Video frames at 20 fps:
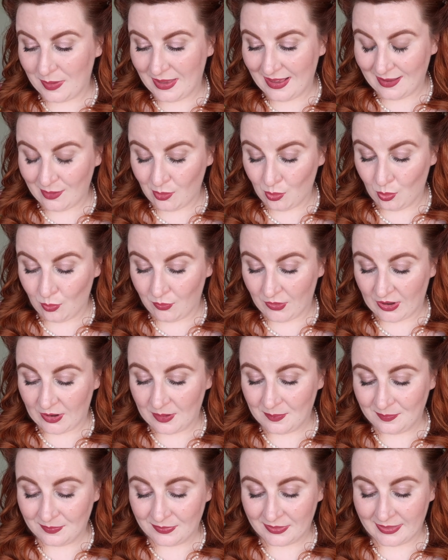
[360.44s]
Being
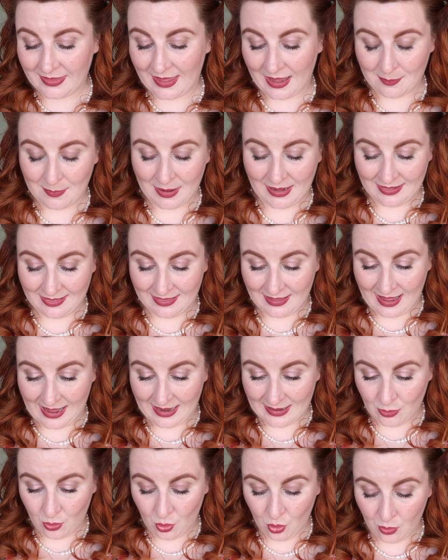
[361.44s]
over, that meant that
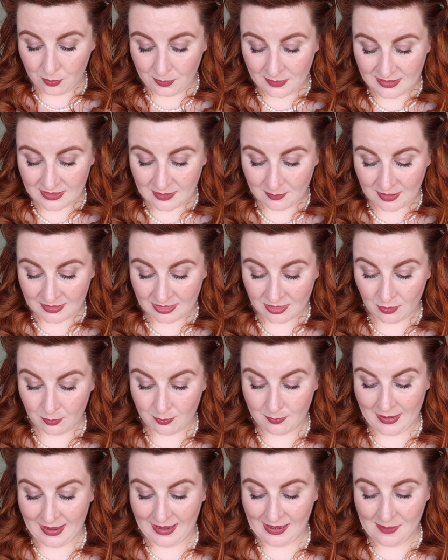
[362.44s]
I opened the month
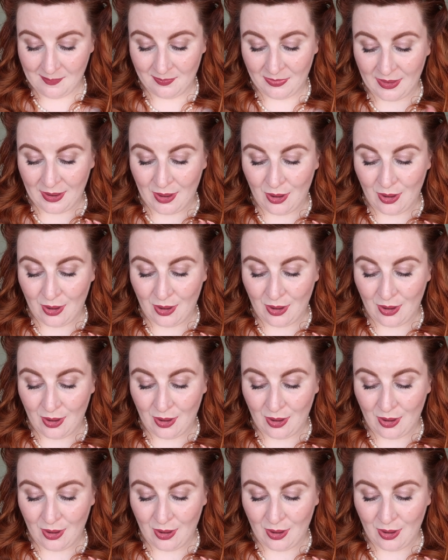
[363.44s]
of May